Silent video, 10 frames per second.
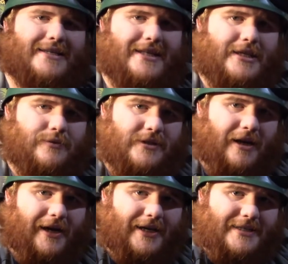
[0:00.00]
and these ones
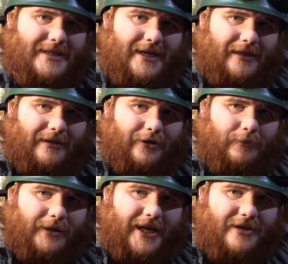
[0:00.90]
are honestly a little
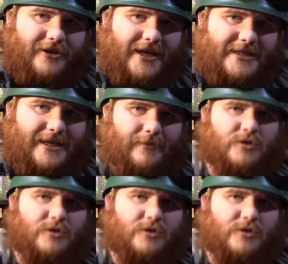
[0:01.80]
bland. You can't see them as